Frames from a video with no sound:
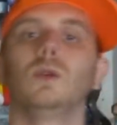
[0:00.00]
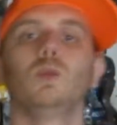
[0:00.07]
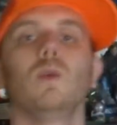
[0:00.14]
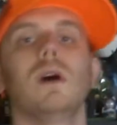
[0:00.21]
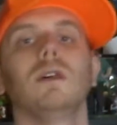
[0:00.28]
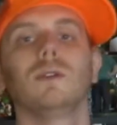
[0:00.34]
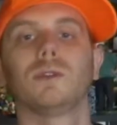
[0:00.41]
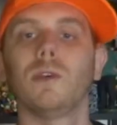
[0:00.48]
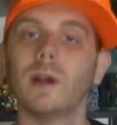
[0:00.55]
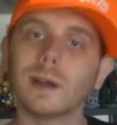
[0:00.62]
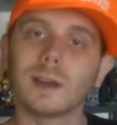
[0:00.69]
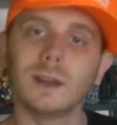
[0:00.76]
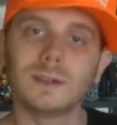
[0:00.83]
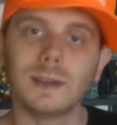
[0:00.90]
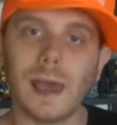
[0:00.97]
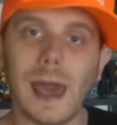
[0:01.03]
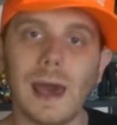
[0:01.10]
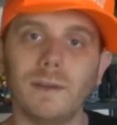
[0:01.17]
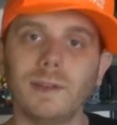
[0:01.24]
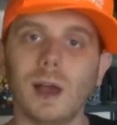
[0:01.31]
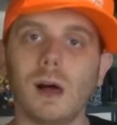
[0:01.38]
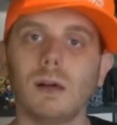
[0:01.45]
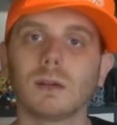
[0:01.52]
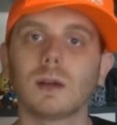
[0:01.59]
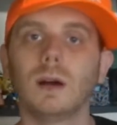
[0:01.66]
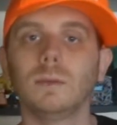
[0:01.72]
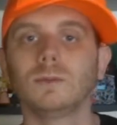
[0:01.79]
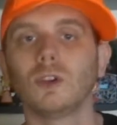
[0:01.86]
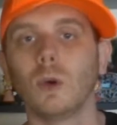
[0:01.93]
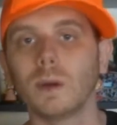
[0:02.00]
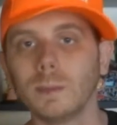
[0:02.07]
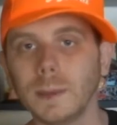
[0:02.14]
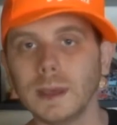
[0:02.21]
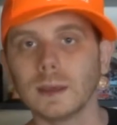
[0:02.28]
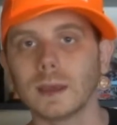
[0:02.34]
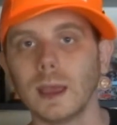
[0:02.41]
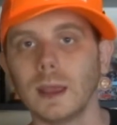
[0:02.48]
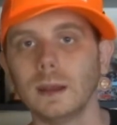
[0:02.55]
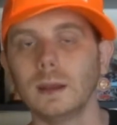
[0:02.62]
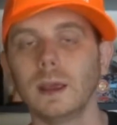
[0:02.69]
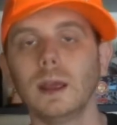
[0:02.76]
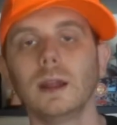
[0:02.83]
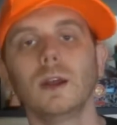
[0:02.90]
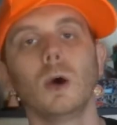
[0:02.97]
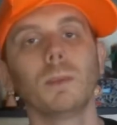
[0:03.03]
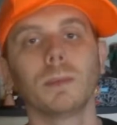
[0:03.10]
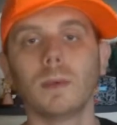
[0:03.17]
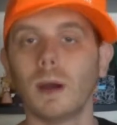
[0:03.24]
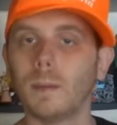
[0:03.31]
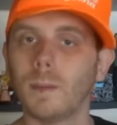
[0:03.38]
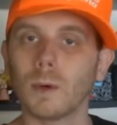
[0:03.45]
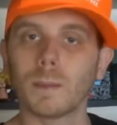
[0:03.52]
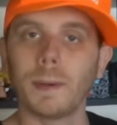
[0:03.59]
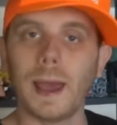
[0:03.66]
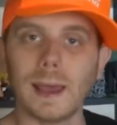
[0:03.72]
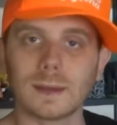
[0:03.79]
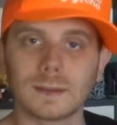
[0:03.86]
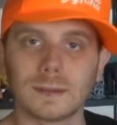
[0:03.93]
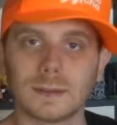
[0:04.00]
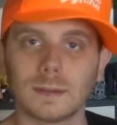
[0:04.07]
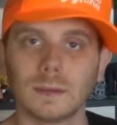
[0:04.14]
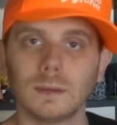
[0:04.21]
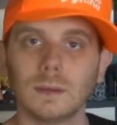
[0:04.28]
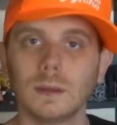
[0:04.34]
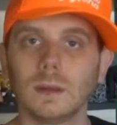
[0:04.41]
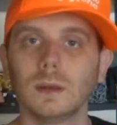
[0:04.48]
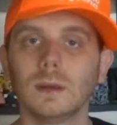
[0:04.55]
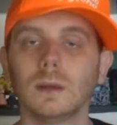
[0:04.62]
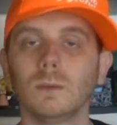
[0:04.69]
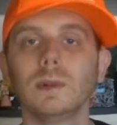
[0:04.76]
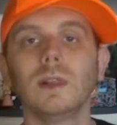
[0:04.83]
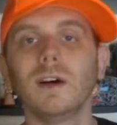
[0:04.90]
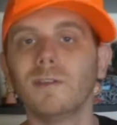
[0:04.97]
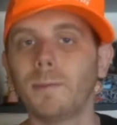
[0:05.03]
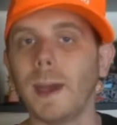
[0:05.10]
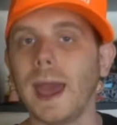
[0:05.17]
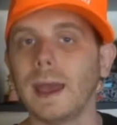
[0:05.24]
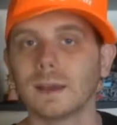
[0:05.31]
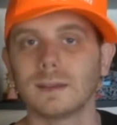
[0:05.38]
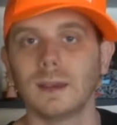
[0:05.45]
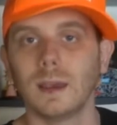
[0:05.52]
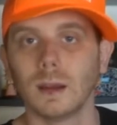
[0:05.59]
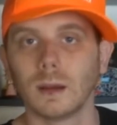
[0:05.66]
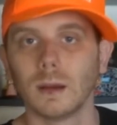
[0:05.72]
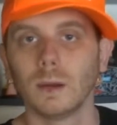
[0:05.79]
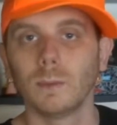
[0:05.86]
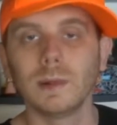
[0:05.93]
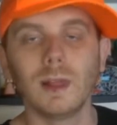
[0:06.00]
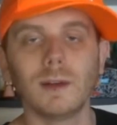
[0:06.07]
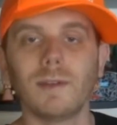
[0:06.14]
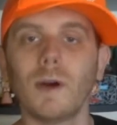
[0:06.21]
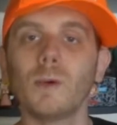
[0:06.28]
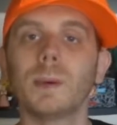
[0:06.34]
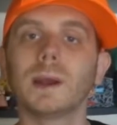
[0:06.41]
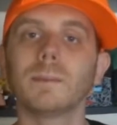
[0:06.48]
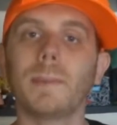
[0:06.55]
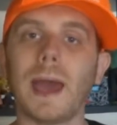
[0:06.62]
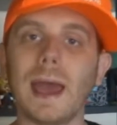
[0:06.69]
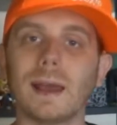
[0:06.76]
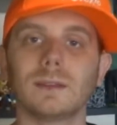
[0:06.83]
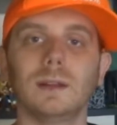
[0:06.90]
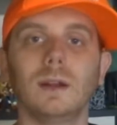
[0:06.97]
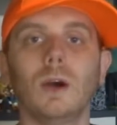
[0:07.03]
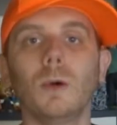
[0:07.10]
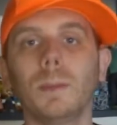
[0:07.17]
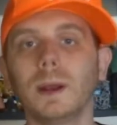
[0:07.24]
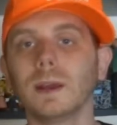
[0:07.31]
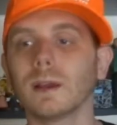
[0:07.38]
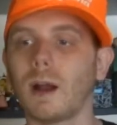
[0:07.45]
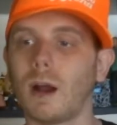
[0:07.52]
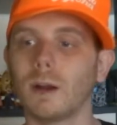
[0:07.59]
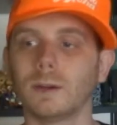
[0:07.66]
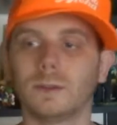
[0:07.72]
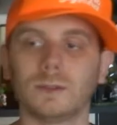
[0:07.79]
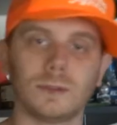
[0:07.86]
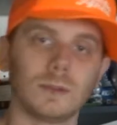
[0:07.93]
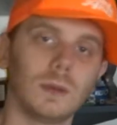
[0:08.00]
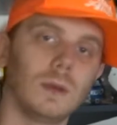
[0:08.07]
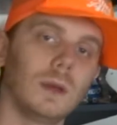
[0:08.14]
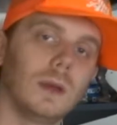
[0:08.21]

Well, it's very good to have y'all come join me again and open up more packs. We love packs here. We love opening packs and opening cards.